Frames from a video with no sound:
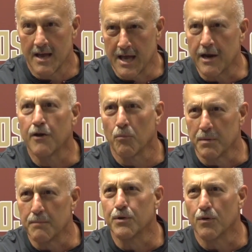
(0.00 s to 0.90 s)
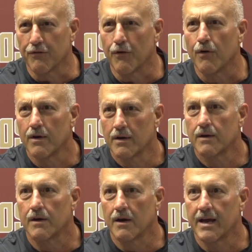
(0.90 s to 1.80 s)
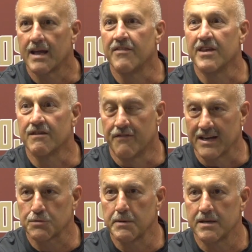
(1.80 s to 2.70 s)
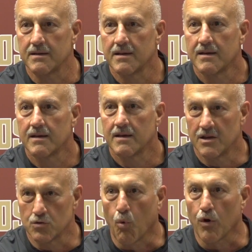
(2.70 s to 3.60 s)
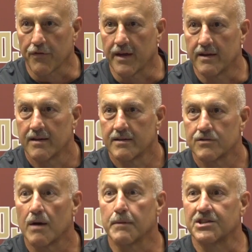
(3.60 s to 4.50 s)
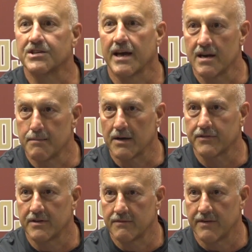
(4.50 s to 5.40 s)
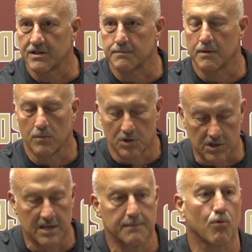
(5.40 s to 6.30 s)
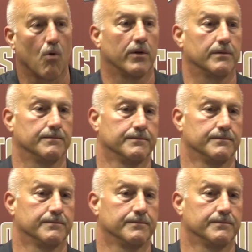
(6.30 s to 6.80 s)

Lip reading: and it'll be beautiful, all right? And the investment is worth it. So I'm excited about the investment. We just keep rolling.